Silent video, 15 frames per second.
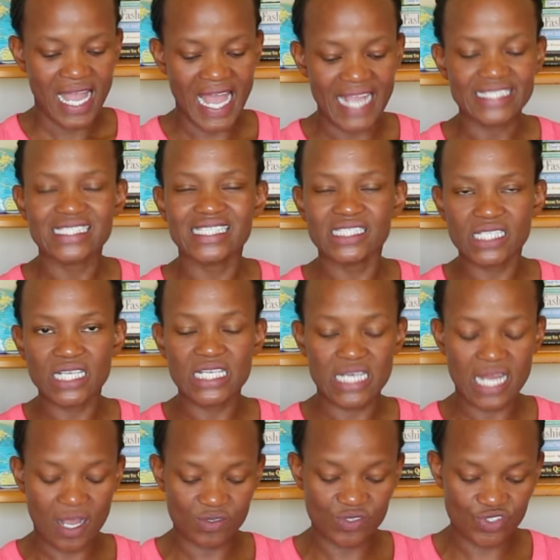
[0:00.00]
I did
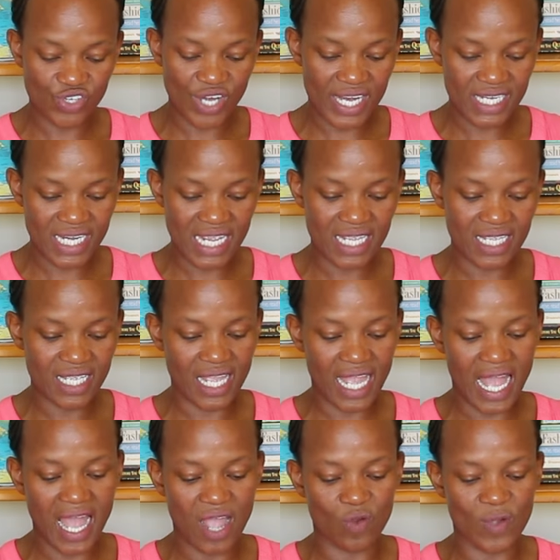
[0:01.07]
in-house training.
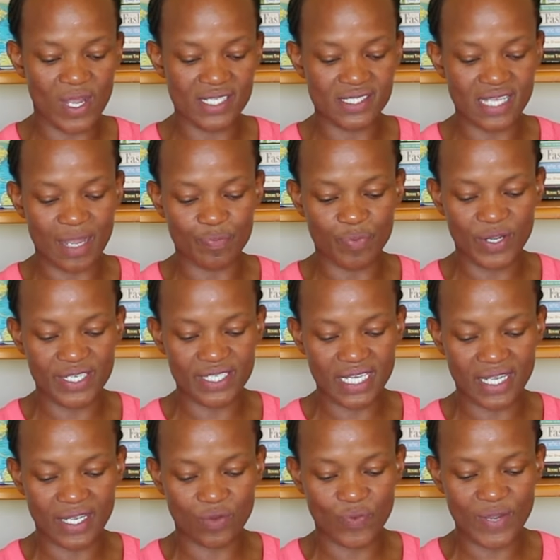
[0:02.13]
When I was
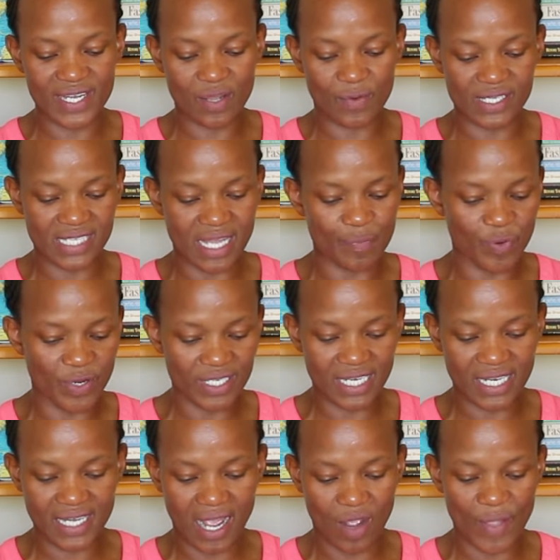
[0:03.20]

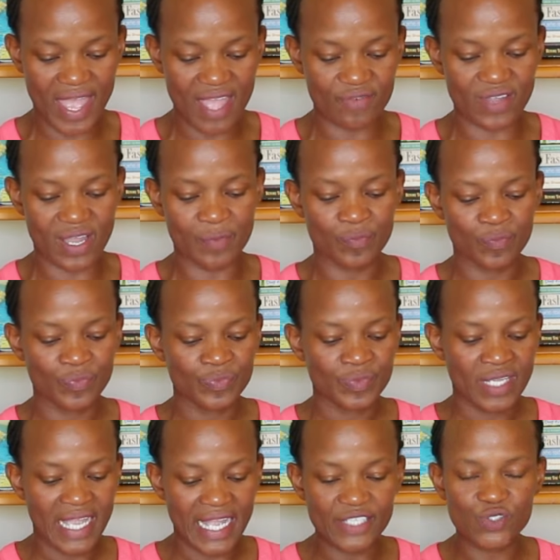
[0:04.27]
appointed. However,
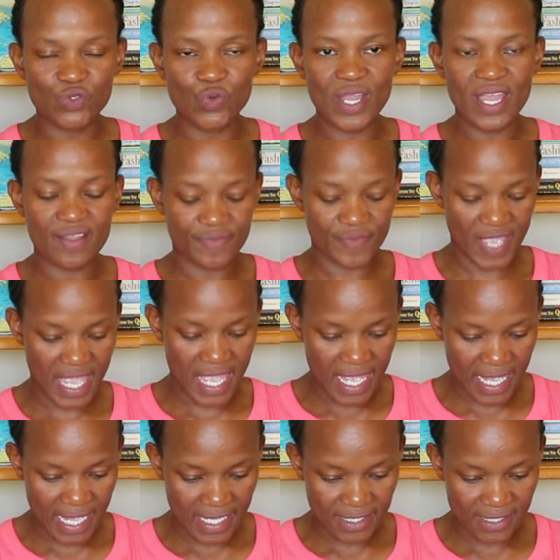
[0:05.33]
I do have
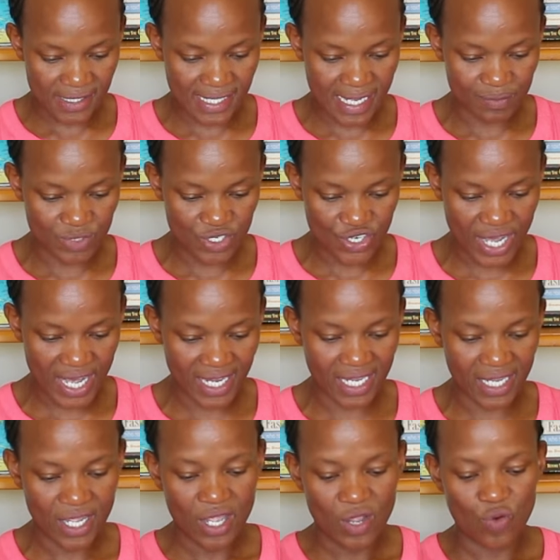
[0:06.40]
a
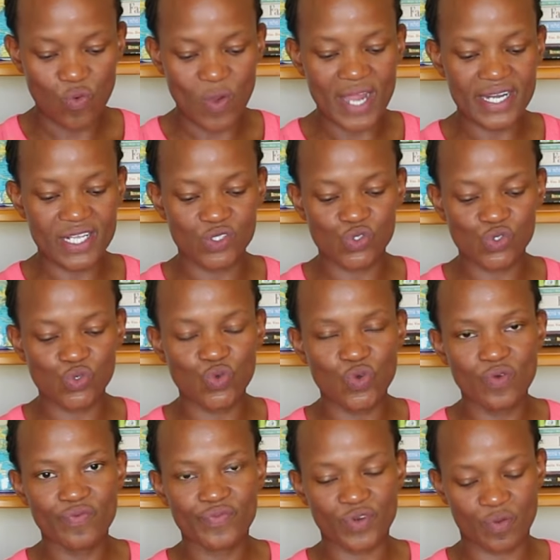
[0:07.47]
SAMTRAC 1 and
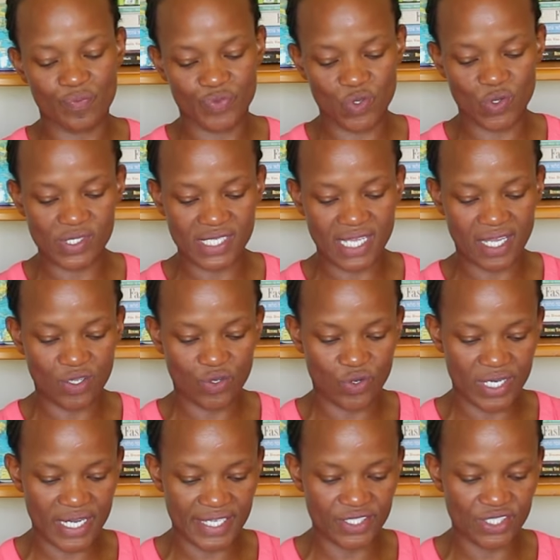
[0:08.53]
2 from NOSA
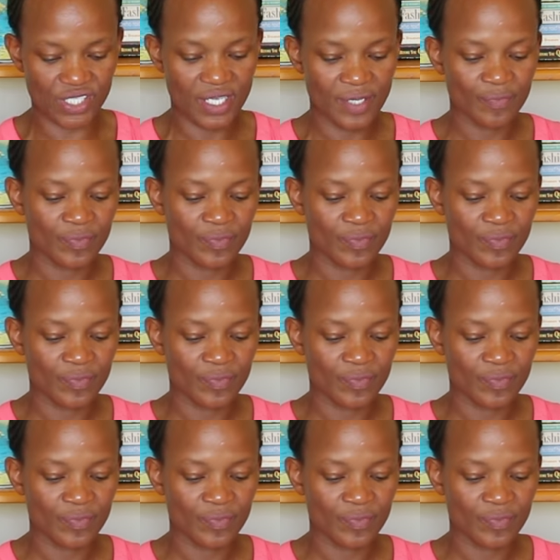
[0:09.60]
College.